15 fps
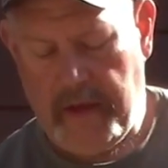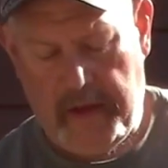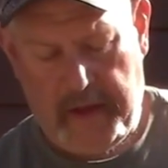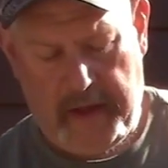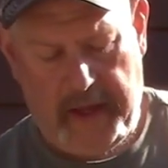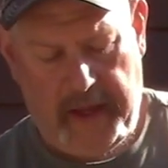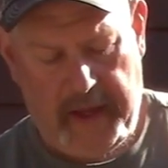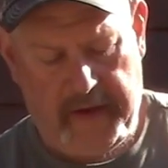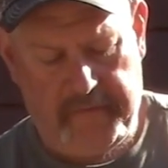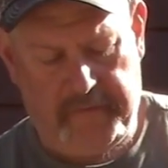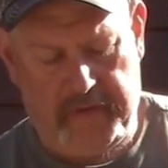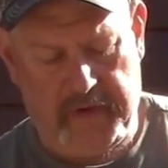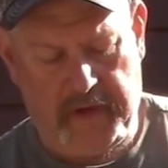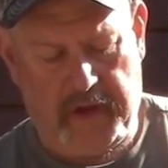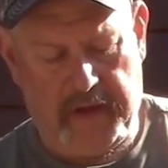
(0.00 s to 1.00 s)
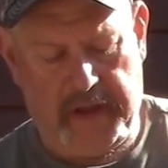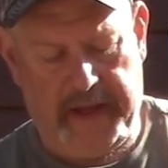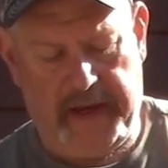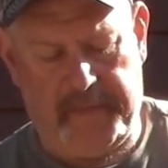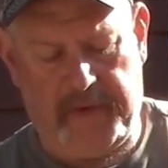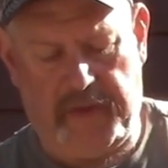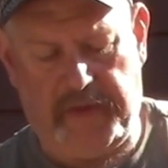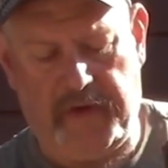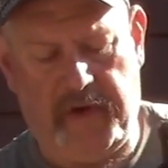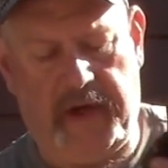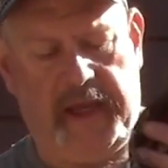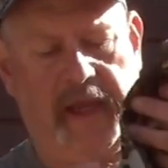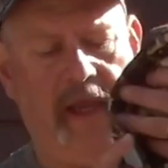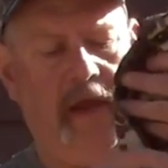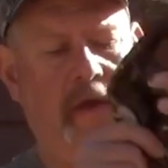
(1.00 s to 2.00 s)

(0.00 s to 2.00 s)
I have the Klamath hoodie.